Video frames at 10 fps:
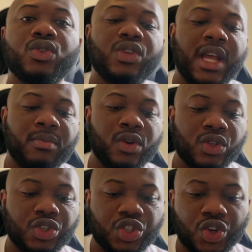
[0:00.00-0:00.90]
today I'm going
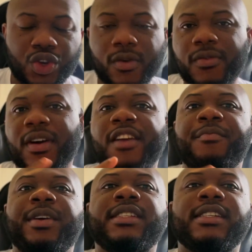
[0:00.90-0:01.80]
to show you 5
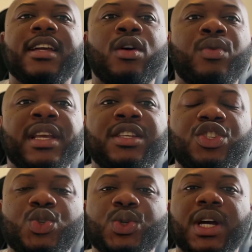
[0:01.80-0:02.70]
practical
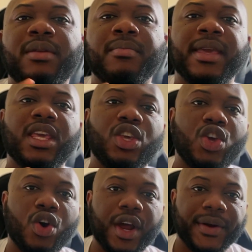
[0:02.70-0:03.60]
ways you can make
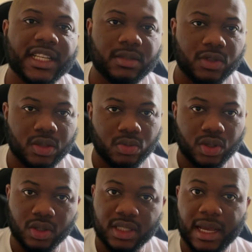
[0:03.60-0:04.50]
your Erasmus
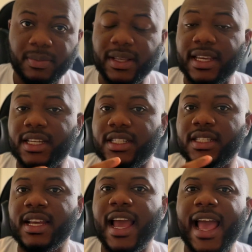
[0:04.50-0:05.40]
Mundus
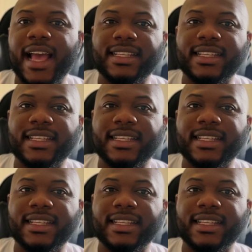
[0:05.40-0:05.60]
application a